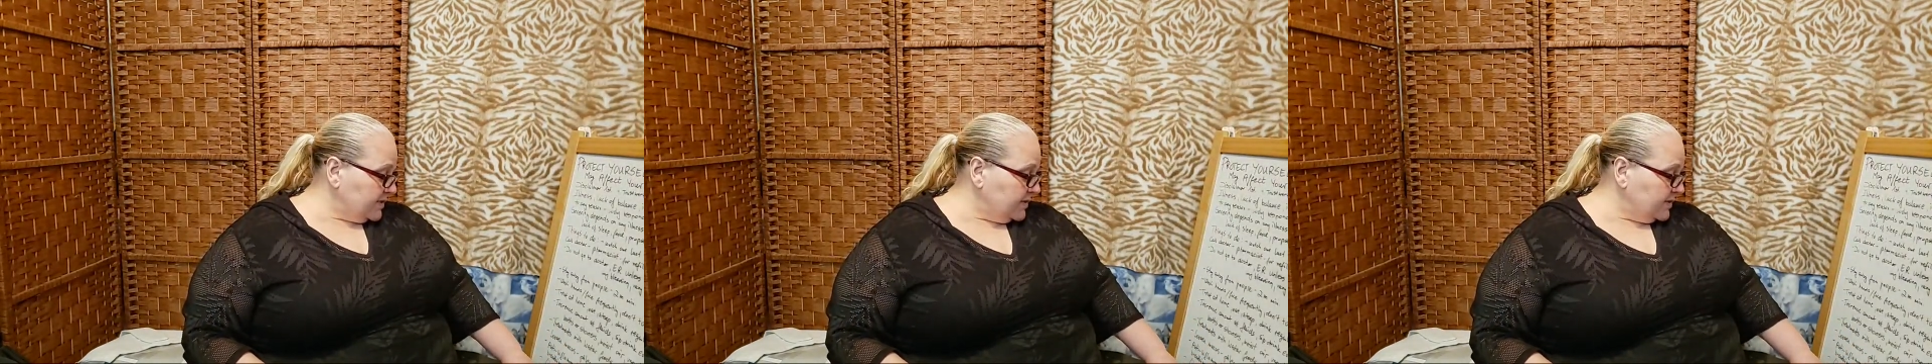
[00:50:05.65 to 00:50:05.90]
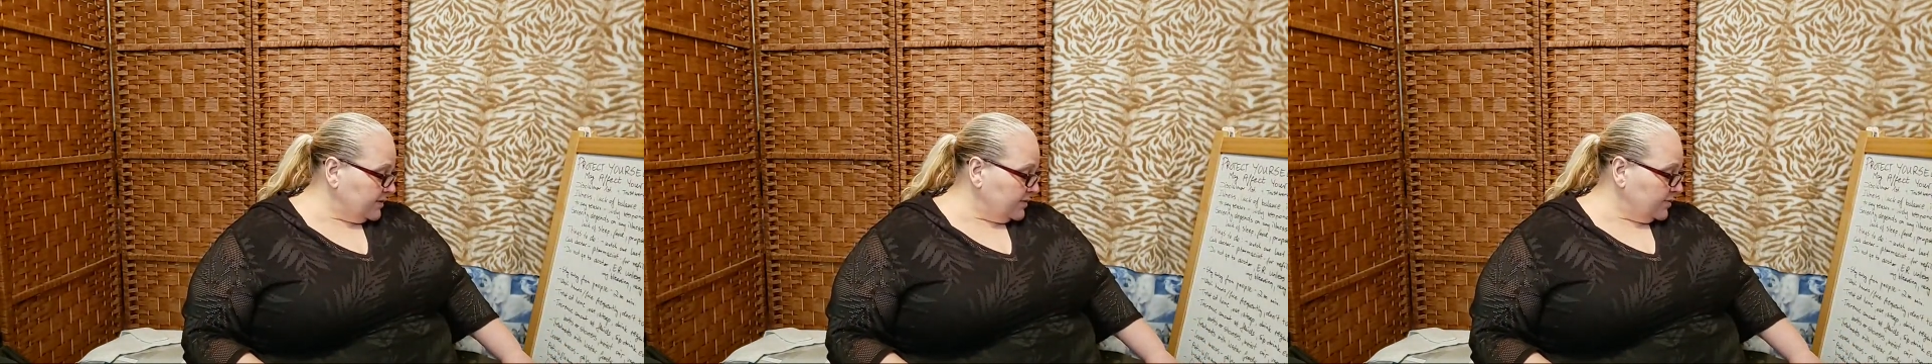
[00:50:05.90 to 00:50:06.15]
the
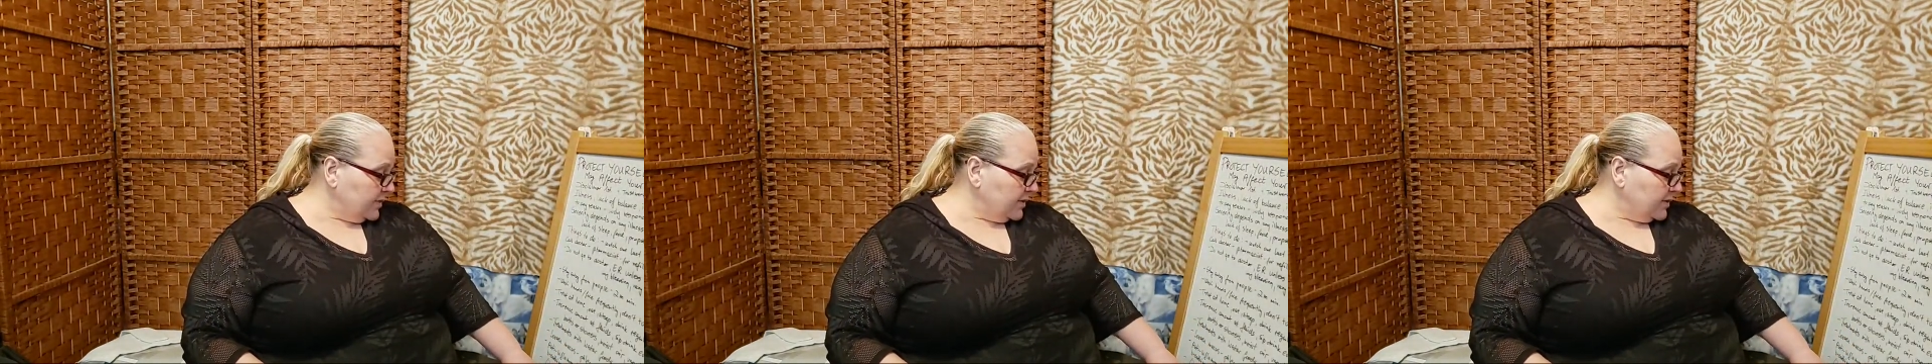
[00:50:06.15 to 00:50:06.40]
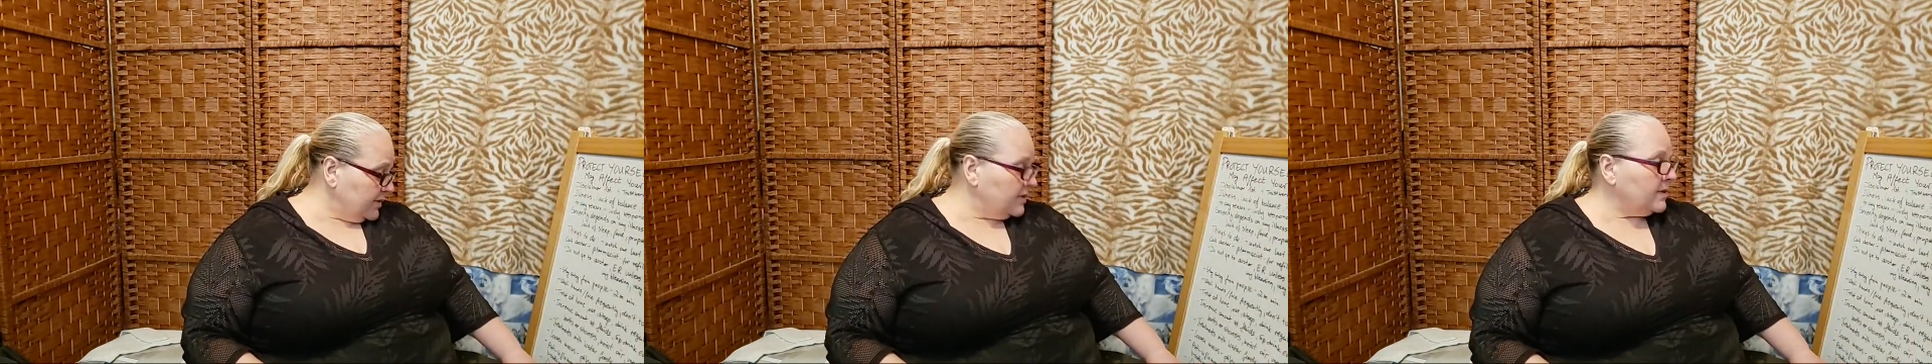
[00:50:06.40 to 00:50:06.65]
other one
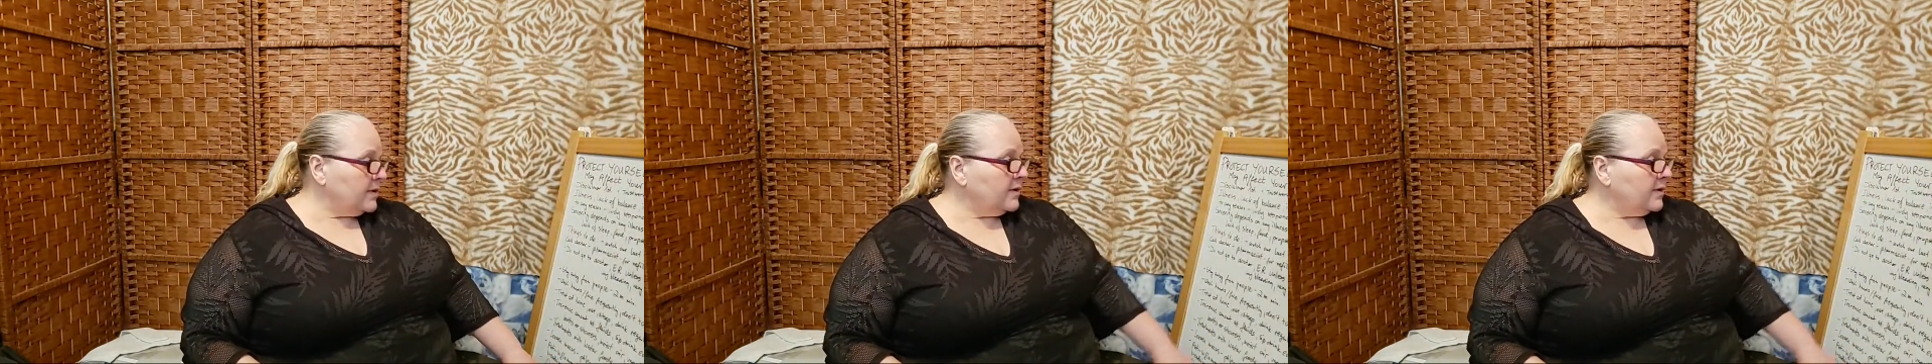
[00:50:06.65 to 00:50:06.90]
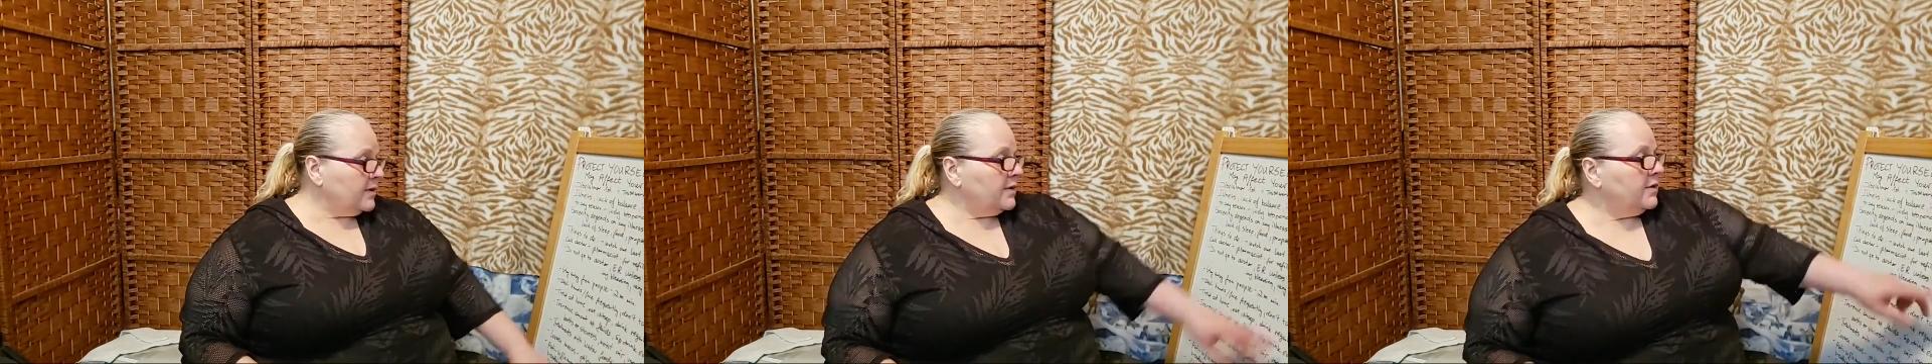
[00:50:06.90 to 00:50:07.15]

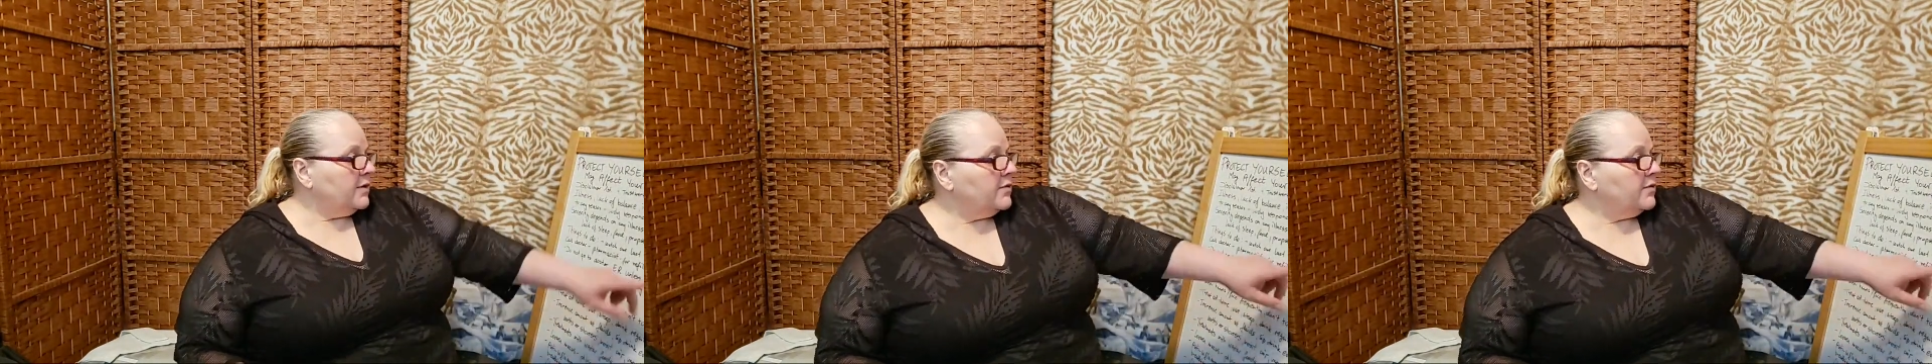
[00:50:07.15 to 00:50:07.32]
I